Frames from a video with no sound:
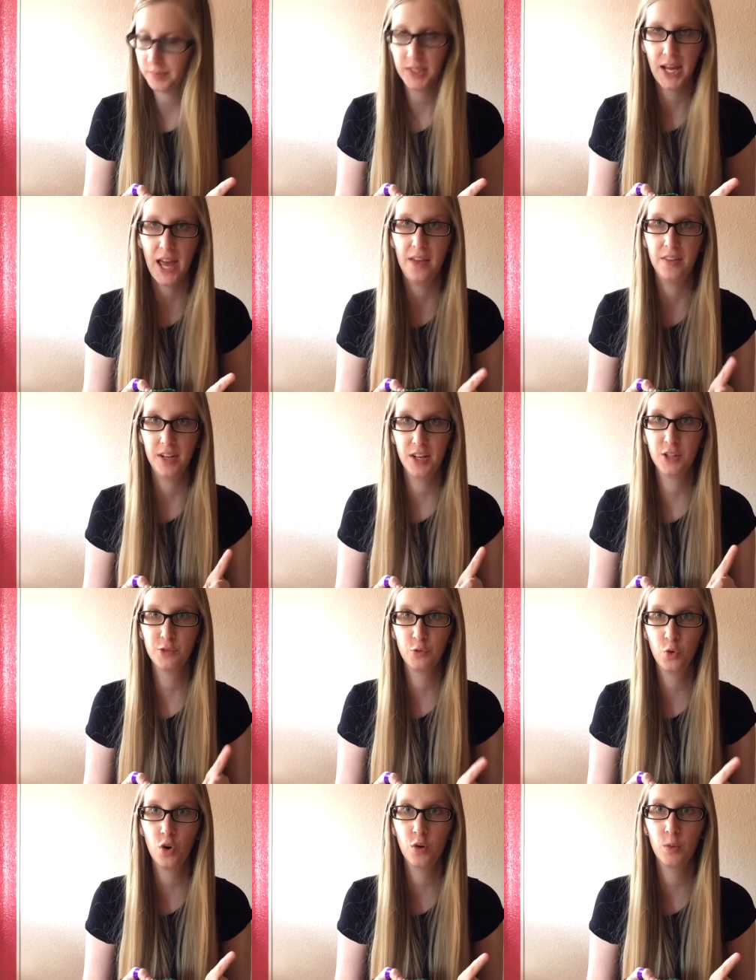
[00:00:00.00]
yeah, the next
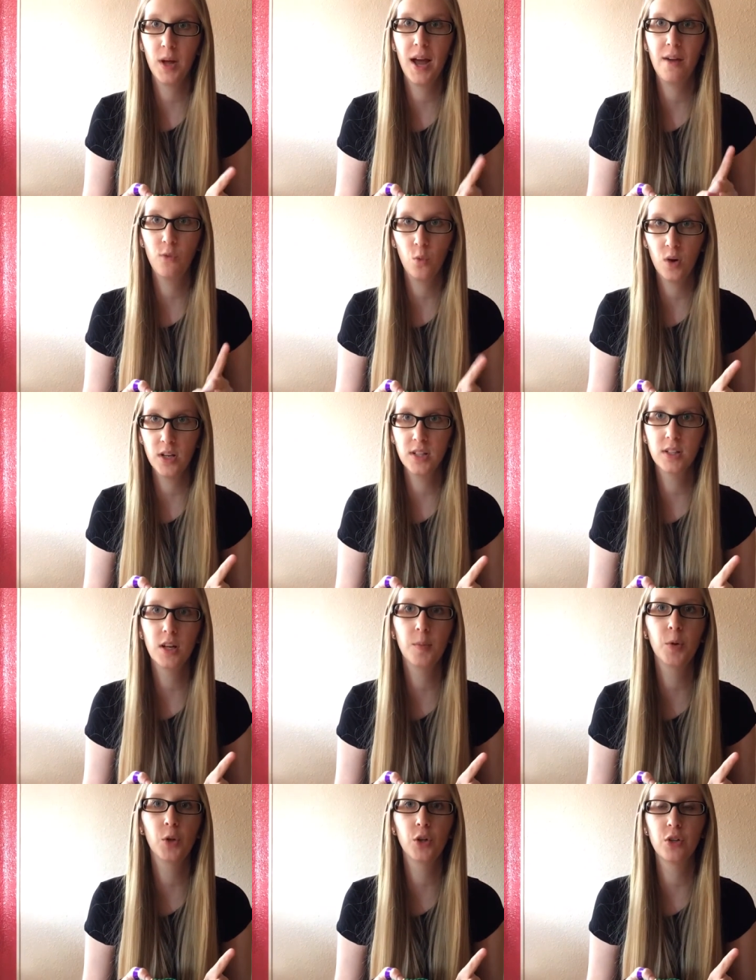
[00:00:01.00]
four we'll have one
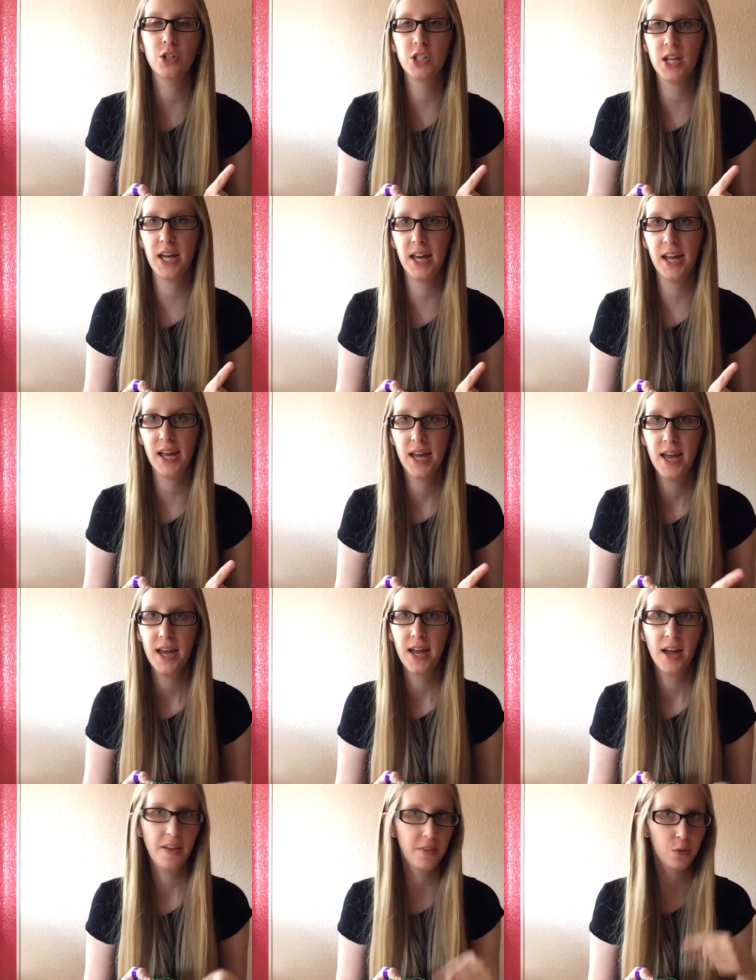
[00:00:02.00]
double crochet
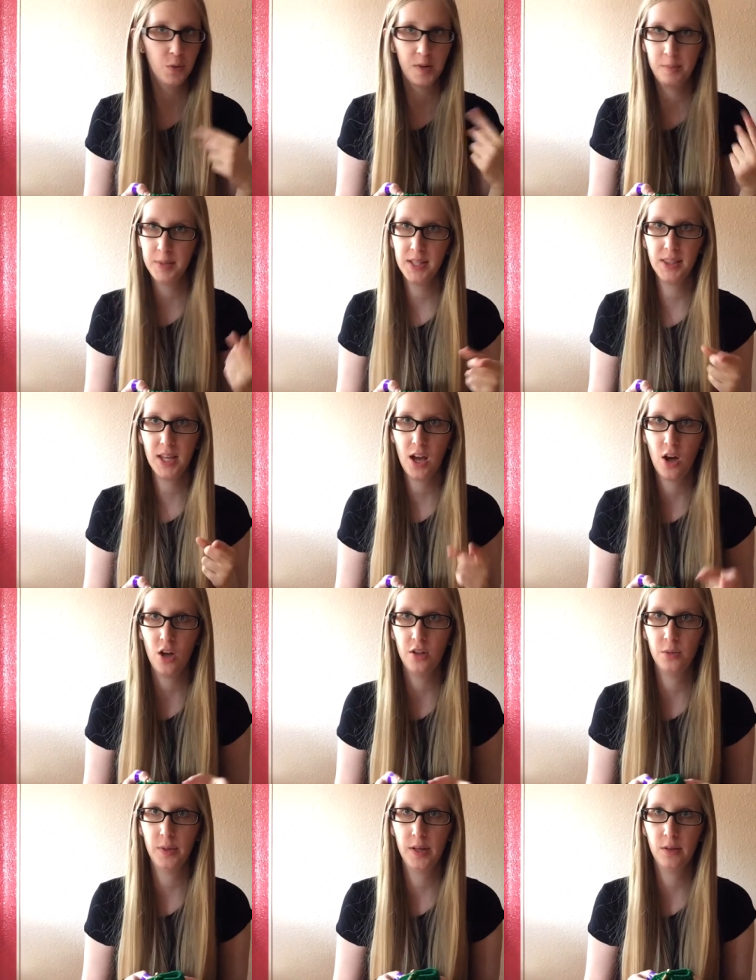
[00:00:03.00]
and then repeat that
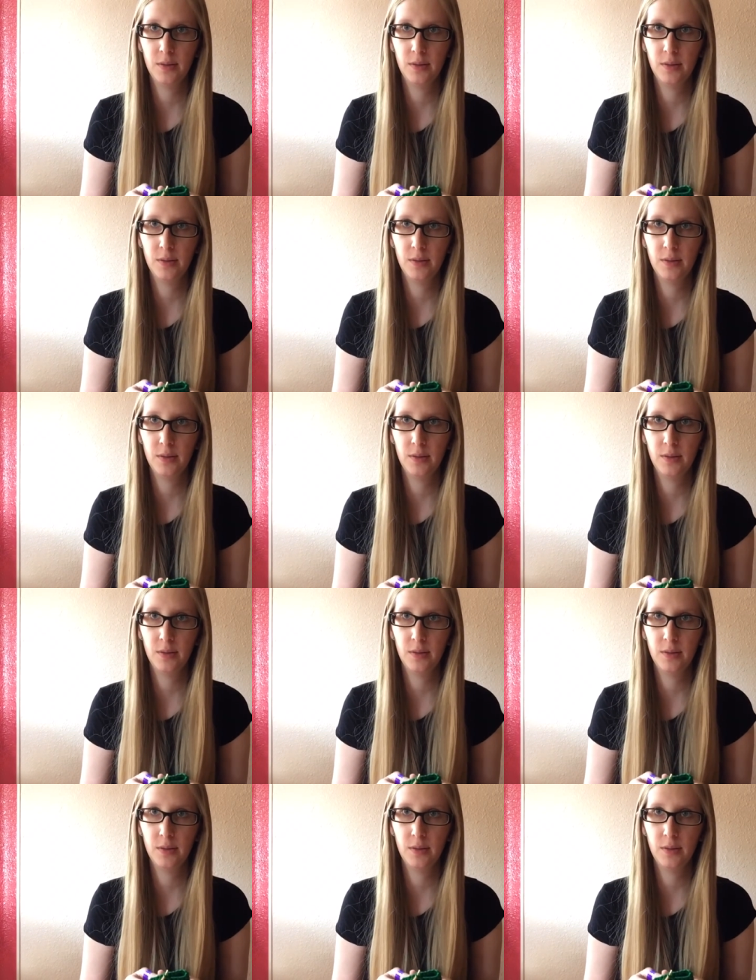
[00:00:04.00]
all the way